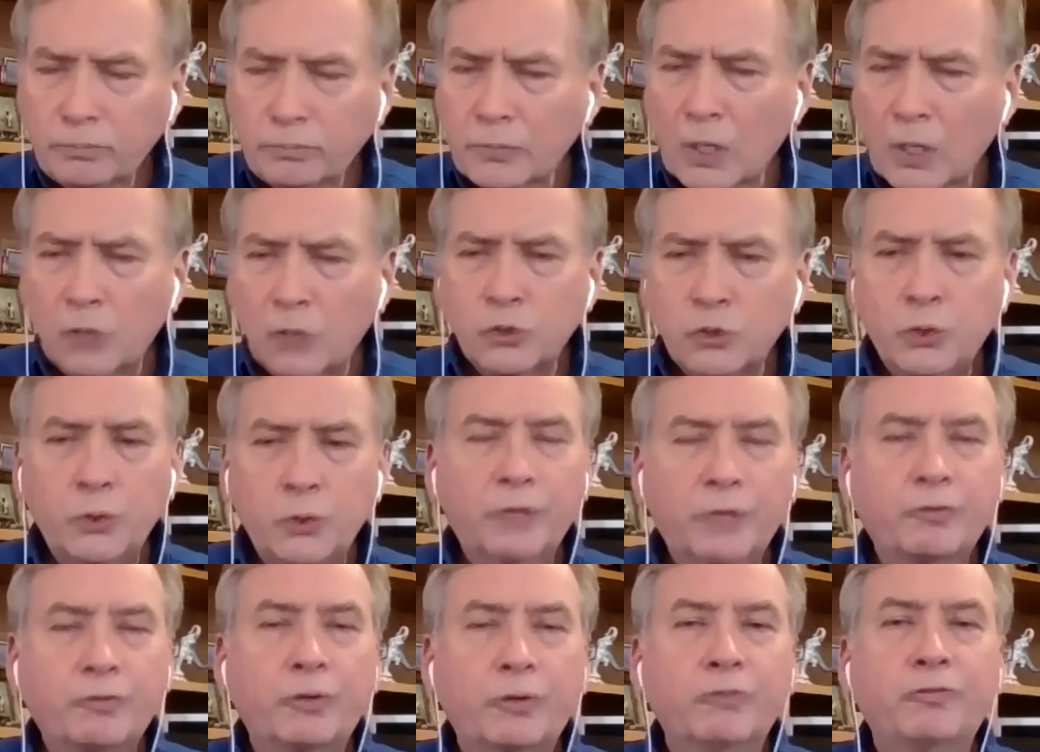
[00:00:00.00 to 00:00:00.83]
Two
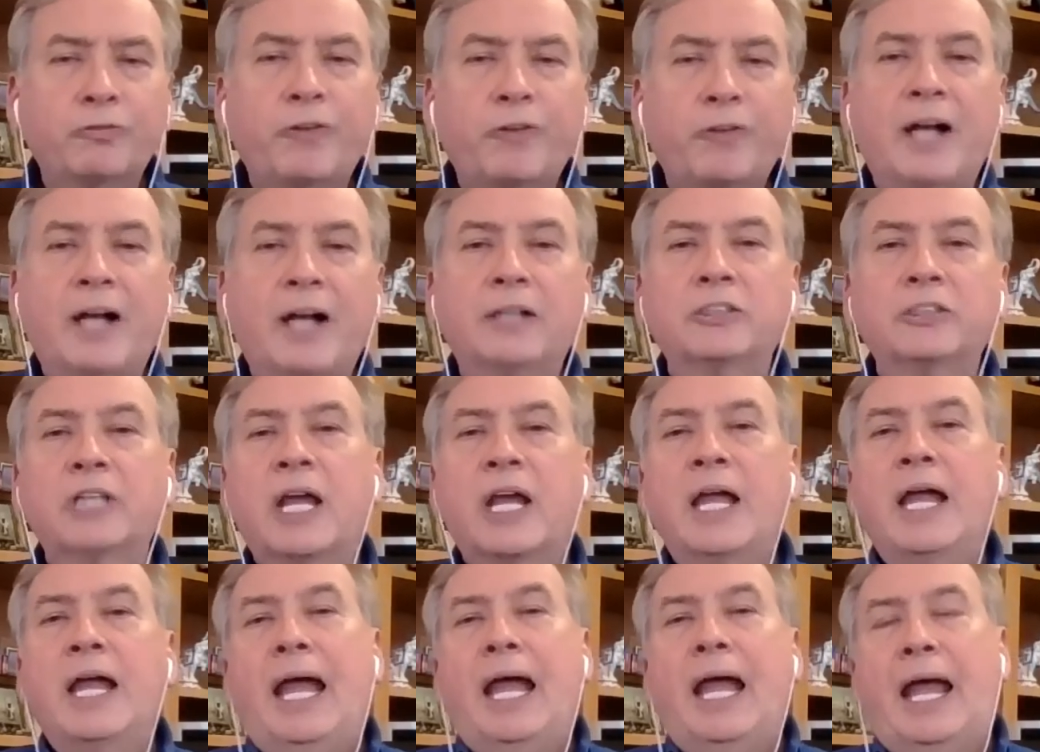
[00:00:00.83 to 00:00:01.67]
different files.
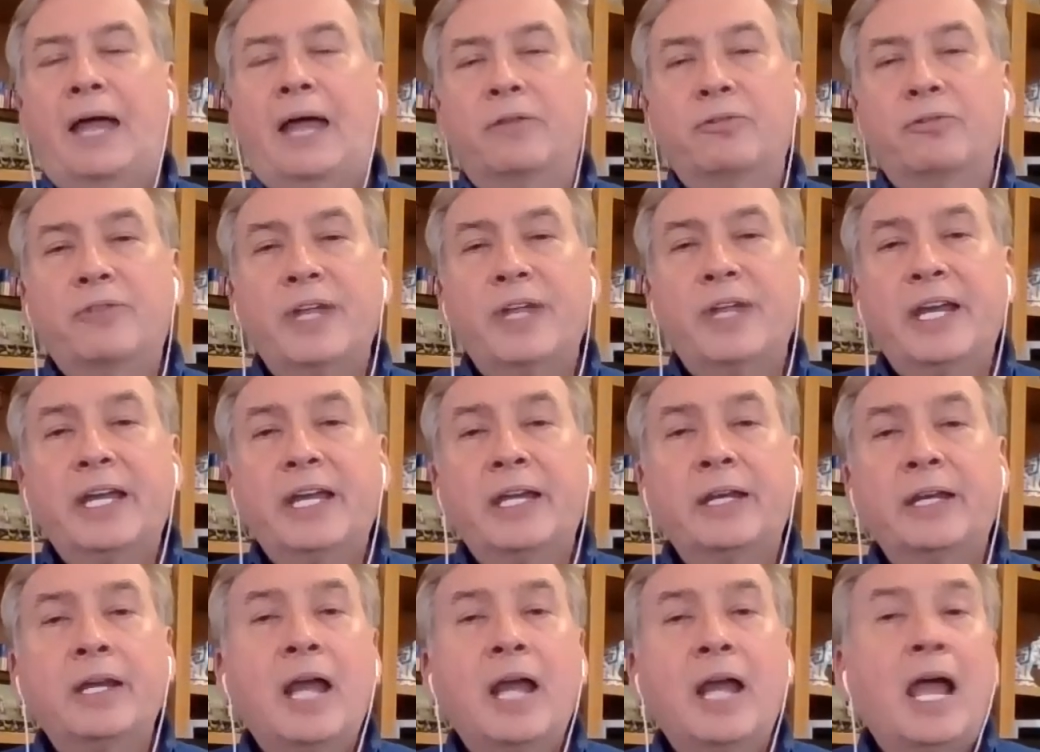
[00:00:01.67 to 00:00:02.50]
And
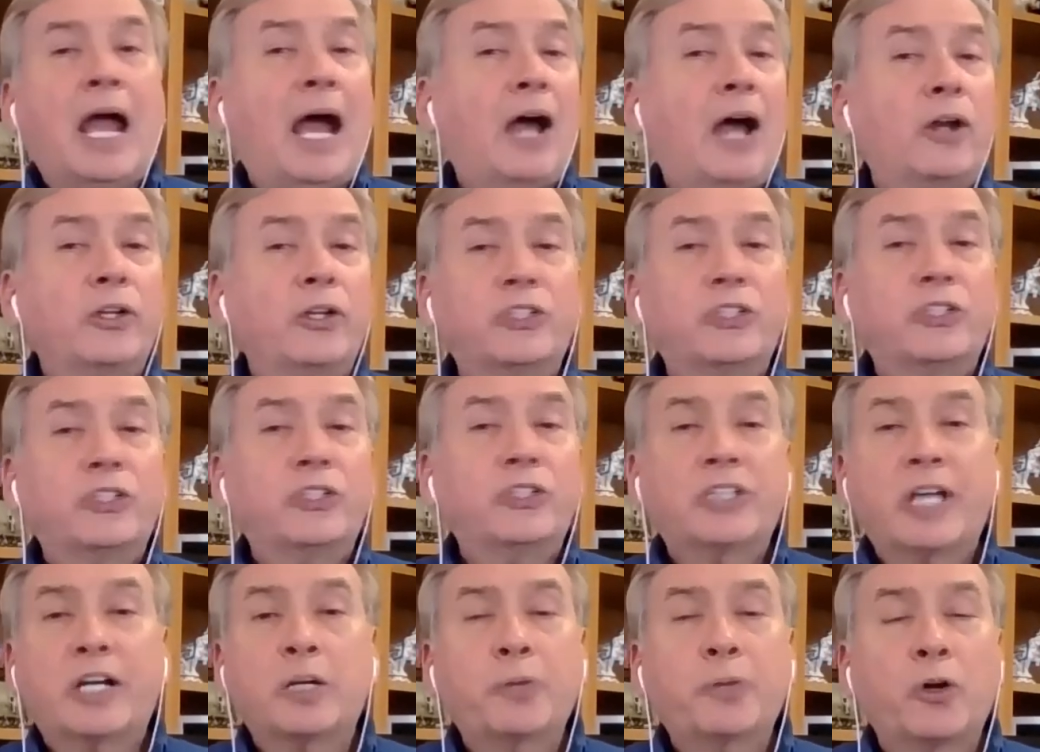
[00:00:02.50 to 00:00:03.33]
then how to set
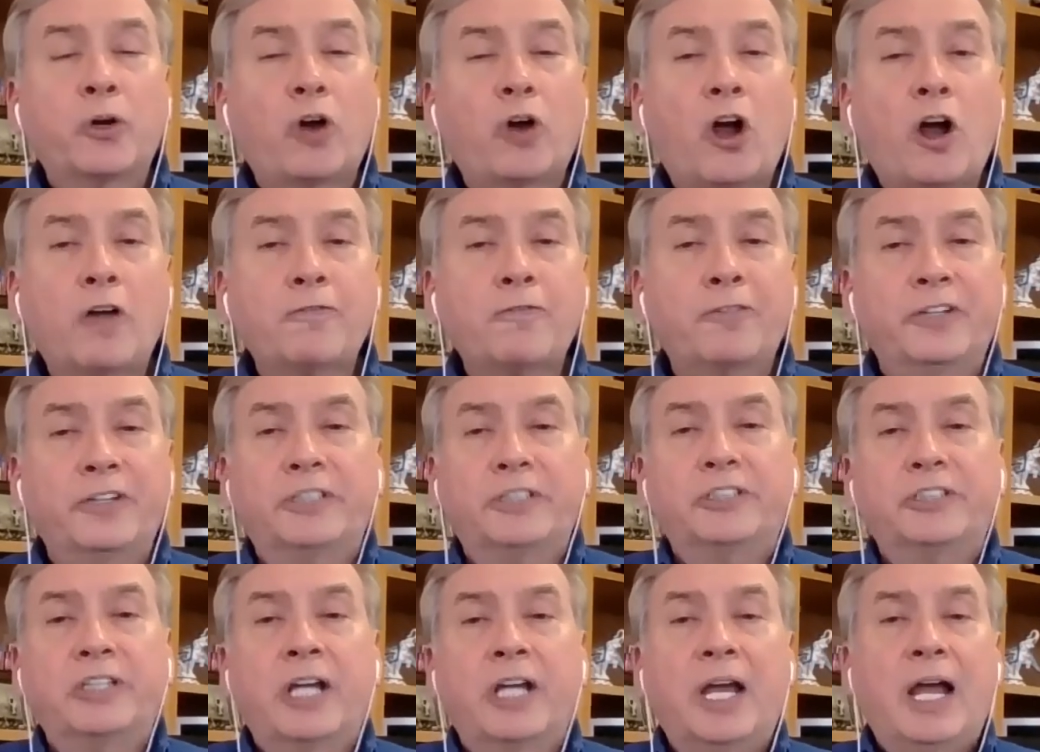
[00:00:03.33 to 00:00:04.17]
up your
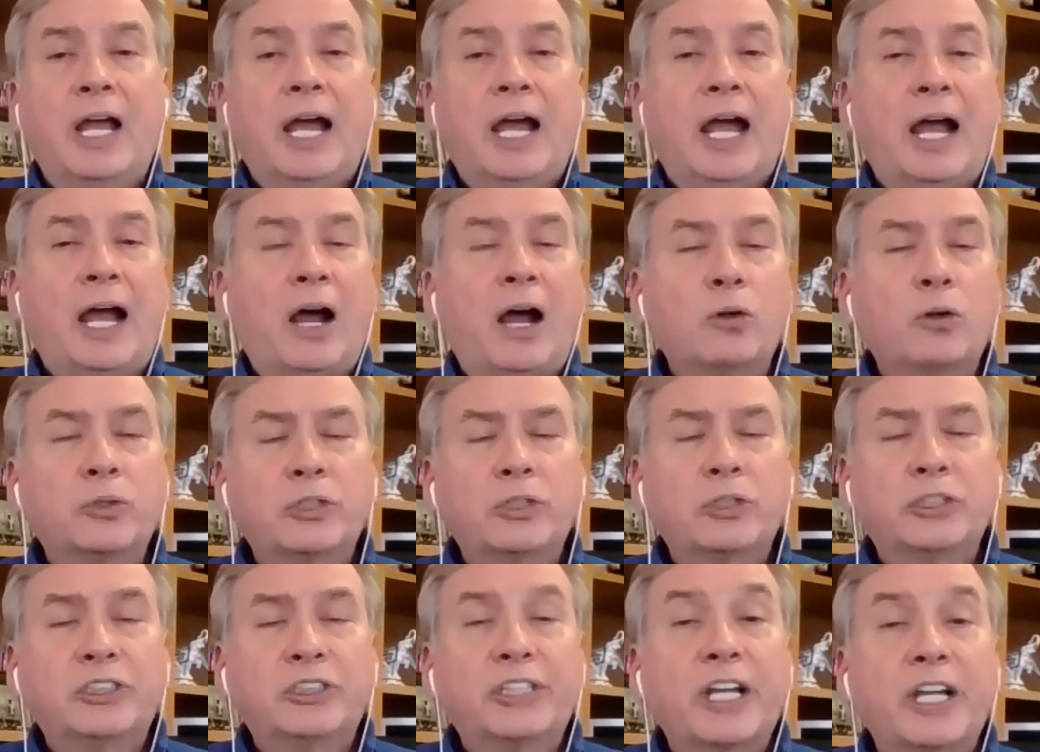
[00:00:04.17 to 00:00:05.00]
office how
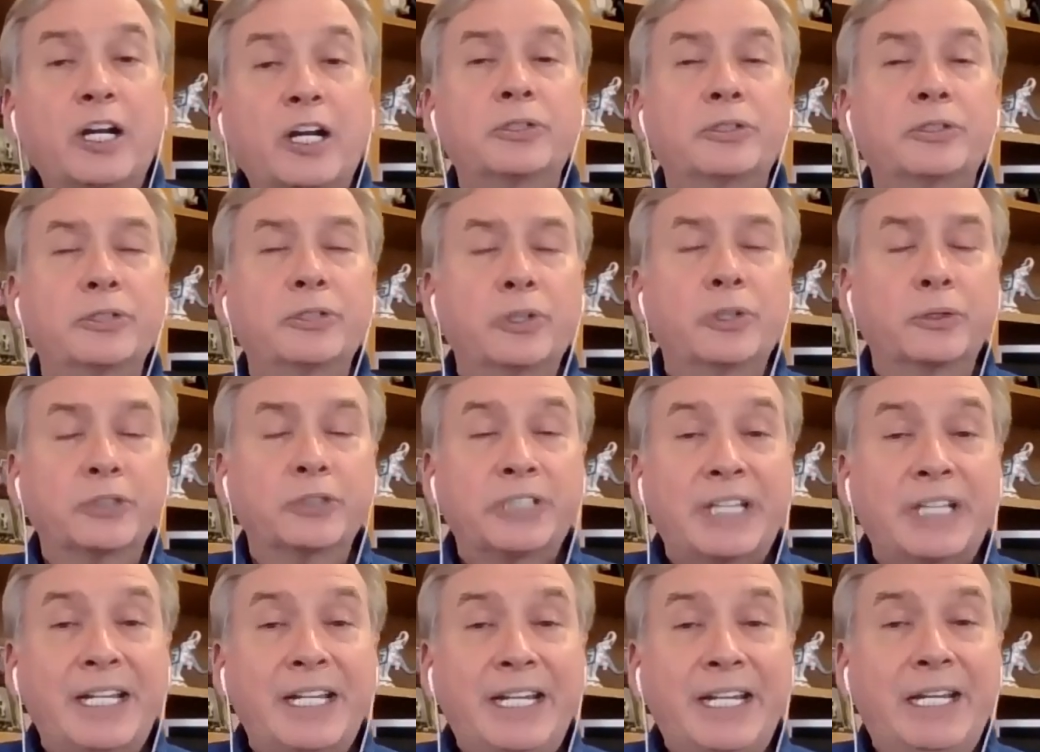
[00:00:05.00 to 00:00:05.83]
to set up your
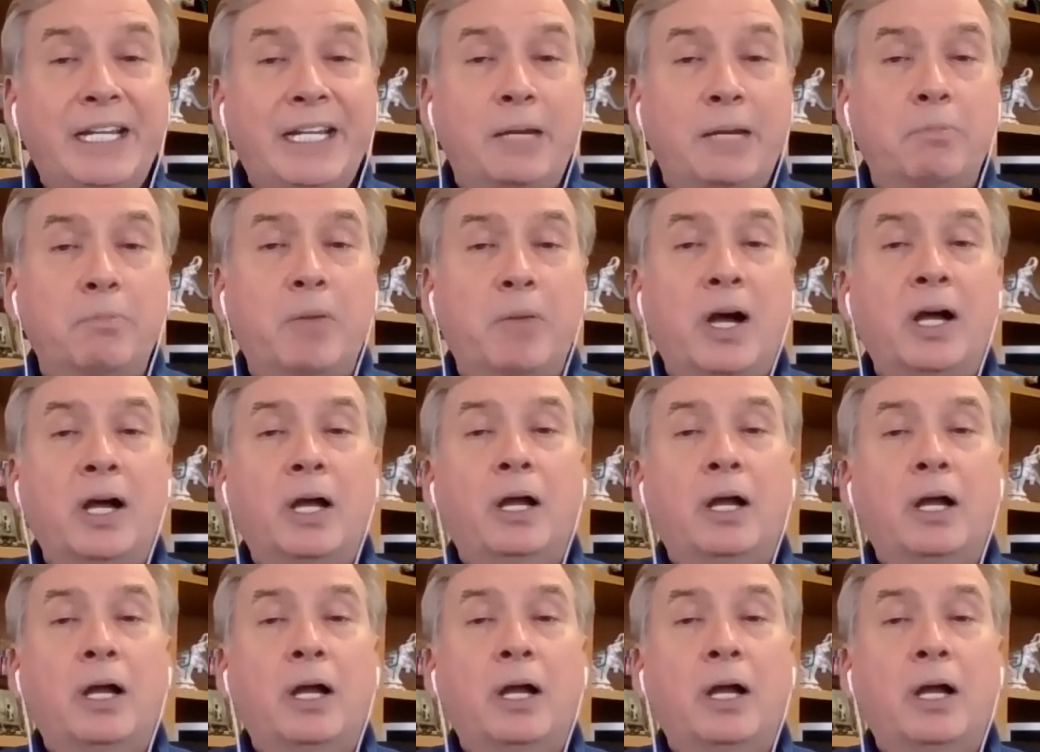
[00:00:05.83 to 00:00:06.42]
team,